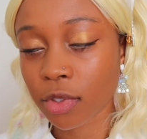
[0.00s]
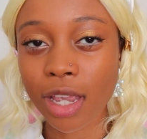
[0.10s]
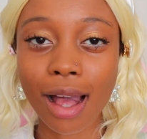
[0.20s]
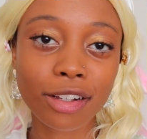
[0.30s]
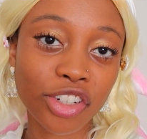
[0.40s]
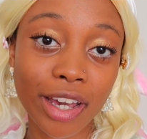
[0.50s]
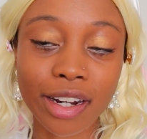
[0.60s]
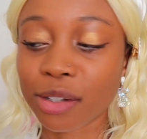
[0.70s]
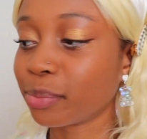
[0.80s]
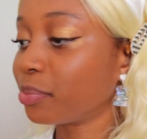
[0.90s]
Yeah, I'll try
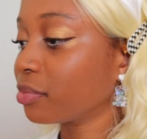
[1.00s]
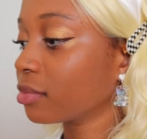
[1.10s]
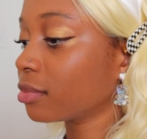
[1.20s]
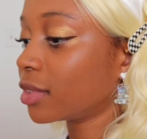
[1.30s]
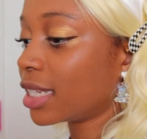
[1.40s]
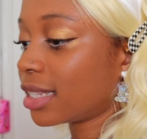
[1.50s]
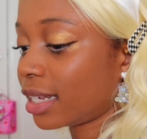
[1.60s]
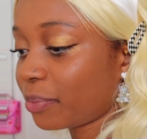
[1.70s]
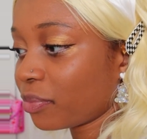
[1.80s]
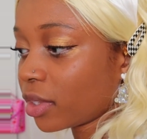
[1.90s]
it out. Let's
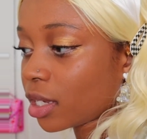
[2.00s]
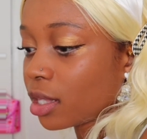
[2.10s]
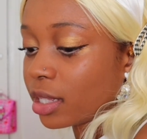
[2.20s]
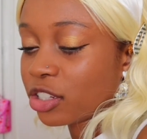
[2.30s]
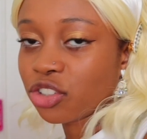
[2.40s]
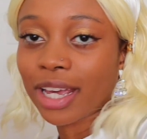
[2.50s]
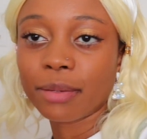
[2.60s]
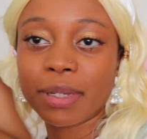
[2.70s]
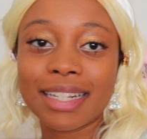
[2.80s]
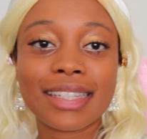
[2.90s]
see. Let's try
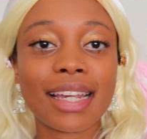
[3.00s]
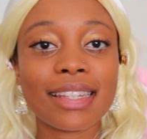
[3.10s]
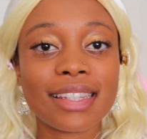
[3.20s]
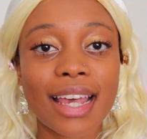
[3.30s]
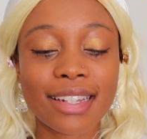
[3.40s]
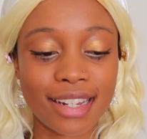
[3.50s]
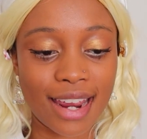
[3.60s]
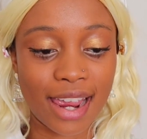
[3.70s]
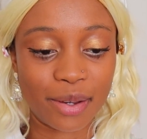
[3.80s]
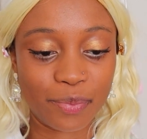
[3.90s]
to be a sunset
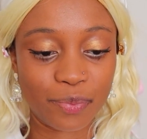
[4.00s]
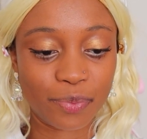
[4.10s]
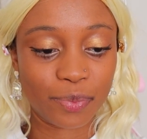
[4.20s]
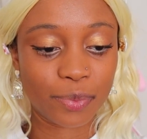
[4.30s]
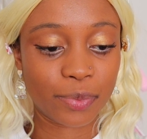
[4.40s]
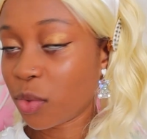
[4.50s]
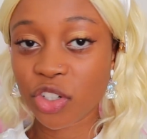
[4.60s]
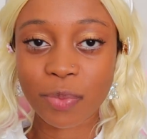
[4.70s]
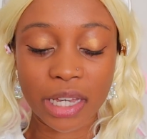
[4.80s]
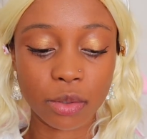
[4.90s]
today,
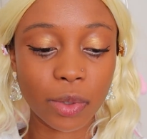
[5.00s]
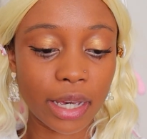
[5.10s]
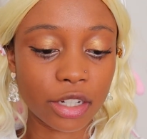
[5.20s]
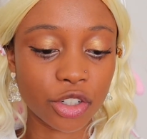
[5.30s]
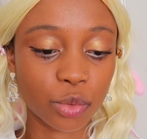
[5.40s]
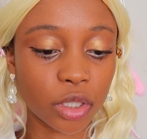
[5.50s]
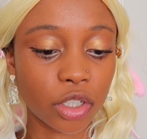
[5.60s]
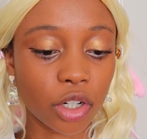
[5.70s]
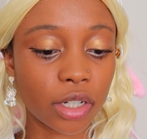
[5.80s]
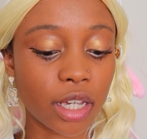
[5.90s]
which by the way, I should really
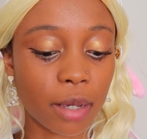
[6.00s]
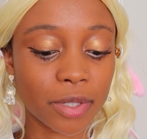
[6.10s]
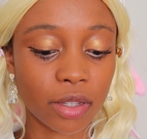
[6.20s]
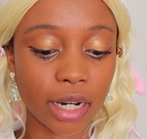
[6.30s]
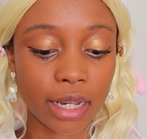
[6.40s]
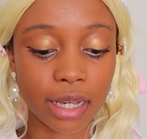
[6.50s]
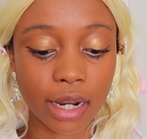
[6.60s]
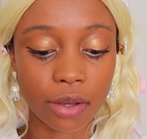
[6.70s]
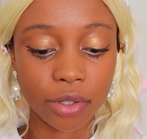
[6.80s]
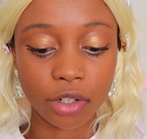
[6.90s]
hurry up so that I get
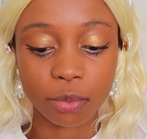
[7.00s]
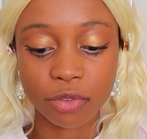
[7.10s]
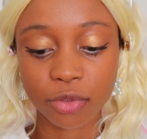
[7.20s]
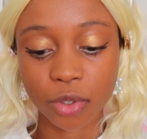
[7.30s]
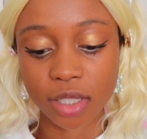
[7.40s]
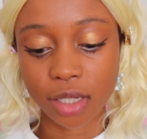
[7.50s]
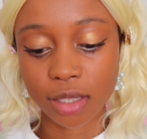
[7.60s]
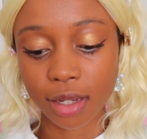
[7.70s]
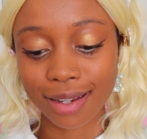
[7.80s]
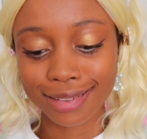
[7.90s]
out here before
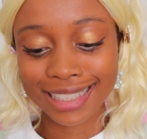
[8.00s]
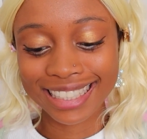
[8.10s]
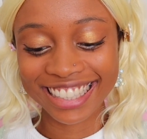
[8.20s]
sunset.